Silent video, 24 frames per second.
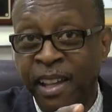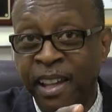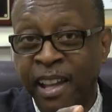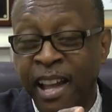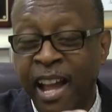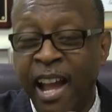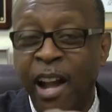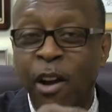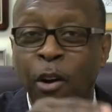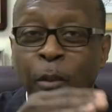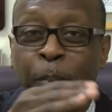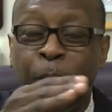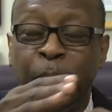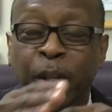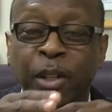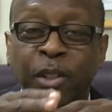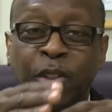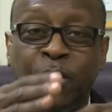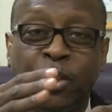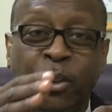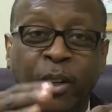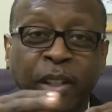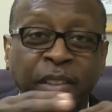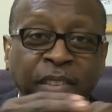I hope you
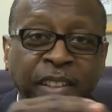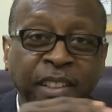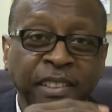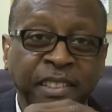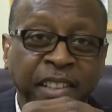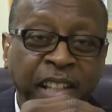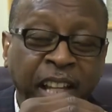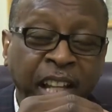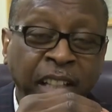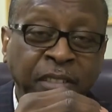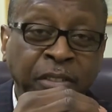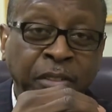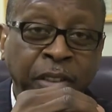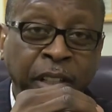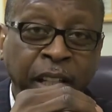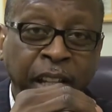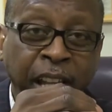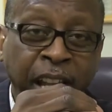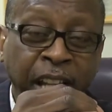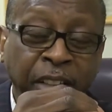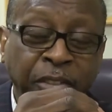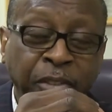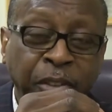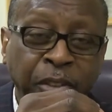enjoyed this
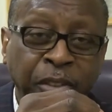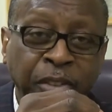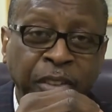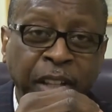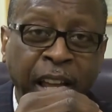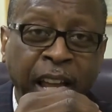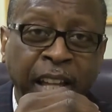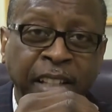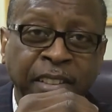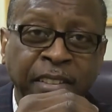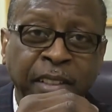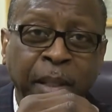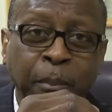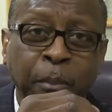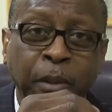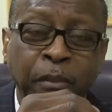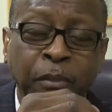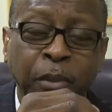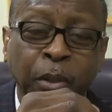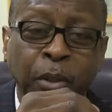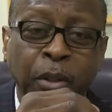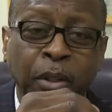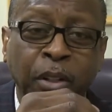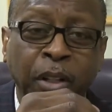exercise. Some of
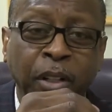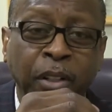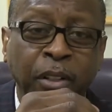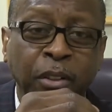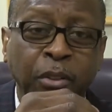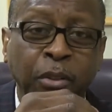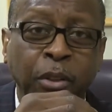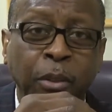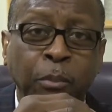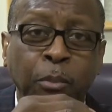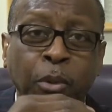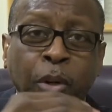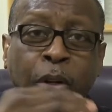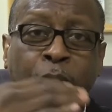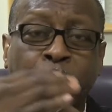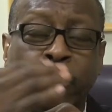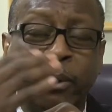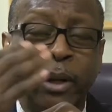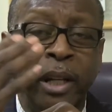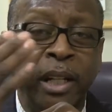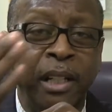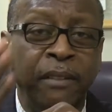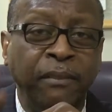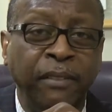you are going to do it more
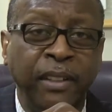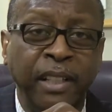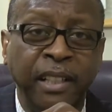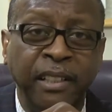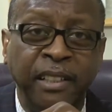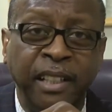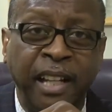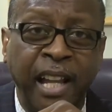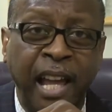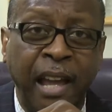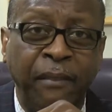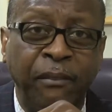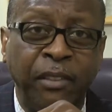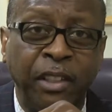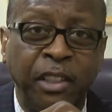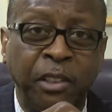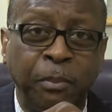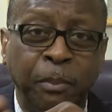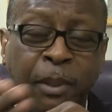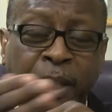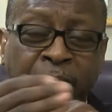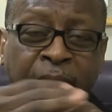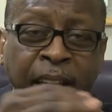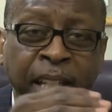creatively than I've
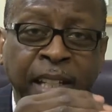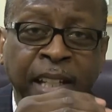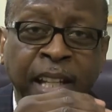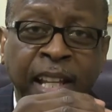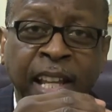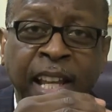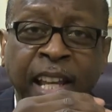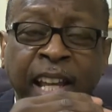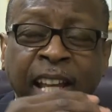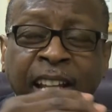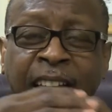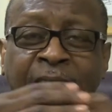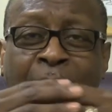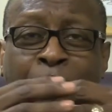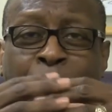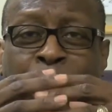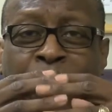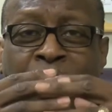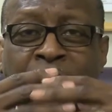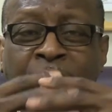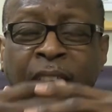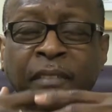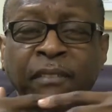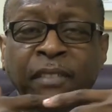explained, and I
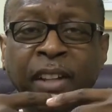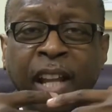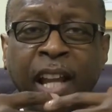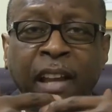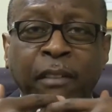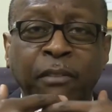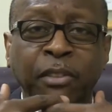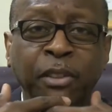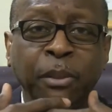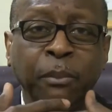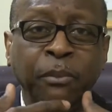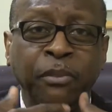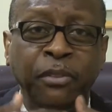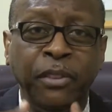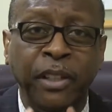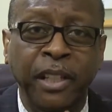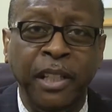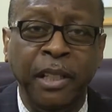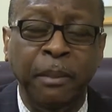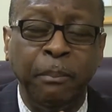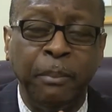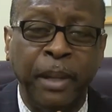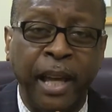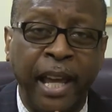would love to have some
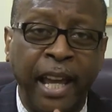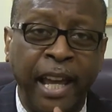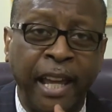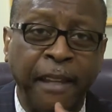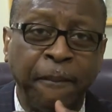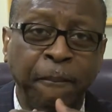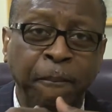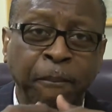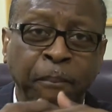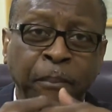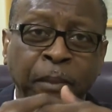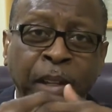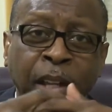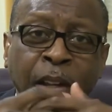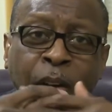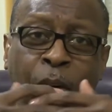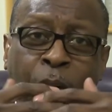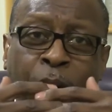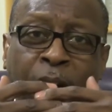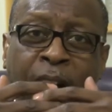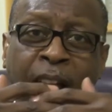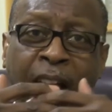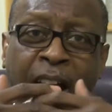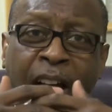feedback
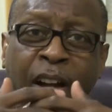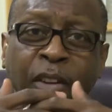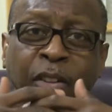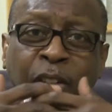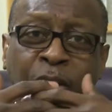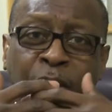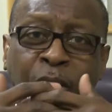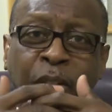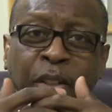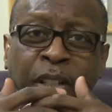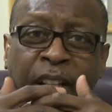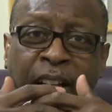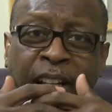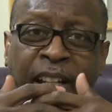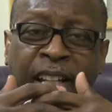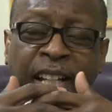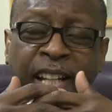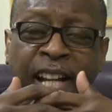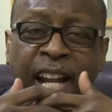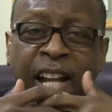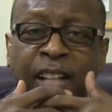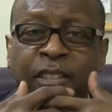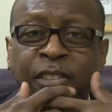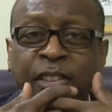on how you did it
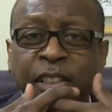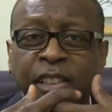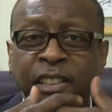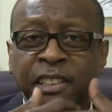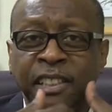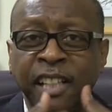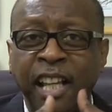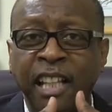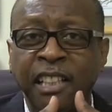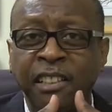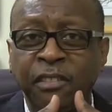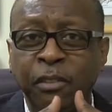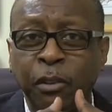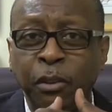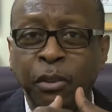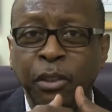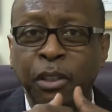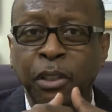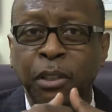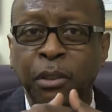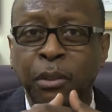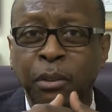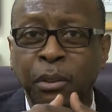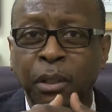and how successful
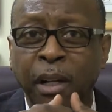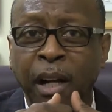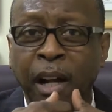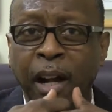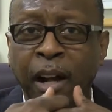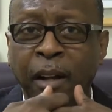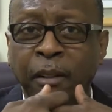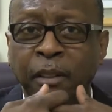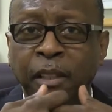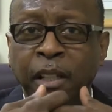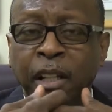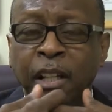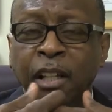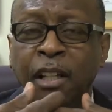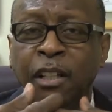you are.